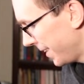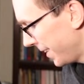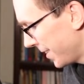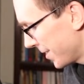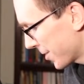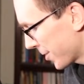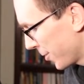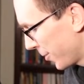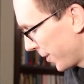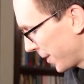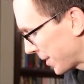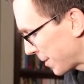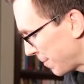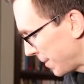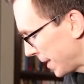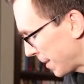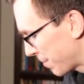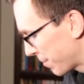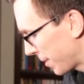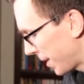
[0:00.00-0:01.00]
is going to
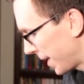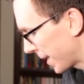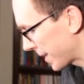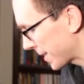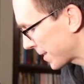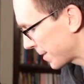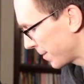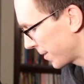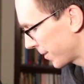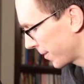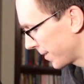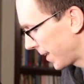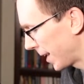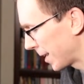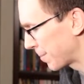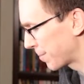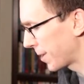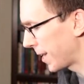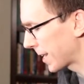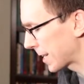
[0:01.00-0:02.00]
be it's
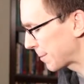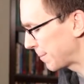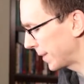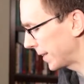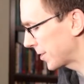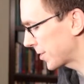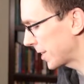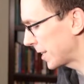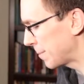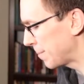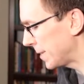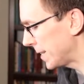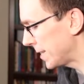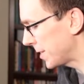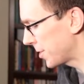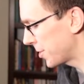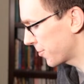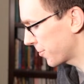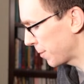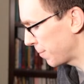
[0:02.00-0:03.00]
going to be
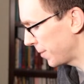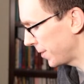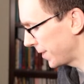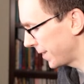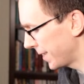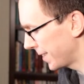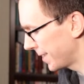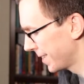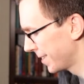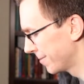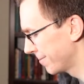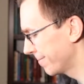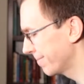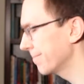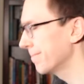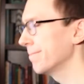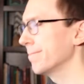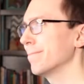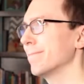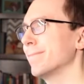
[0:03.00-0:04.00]
distributed.
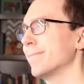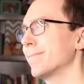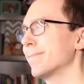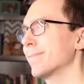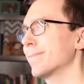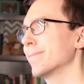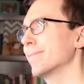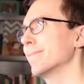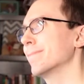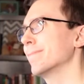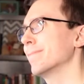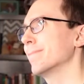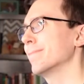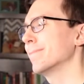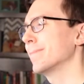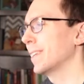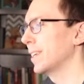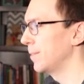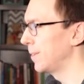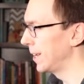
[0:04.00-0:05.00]

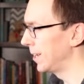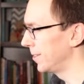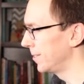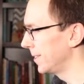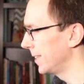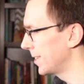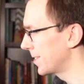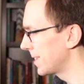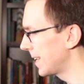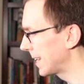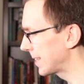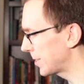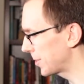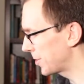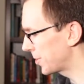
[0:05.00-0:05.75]
Well, it's not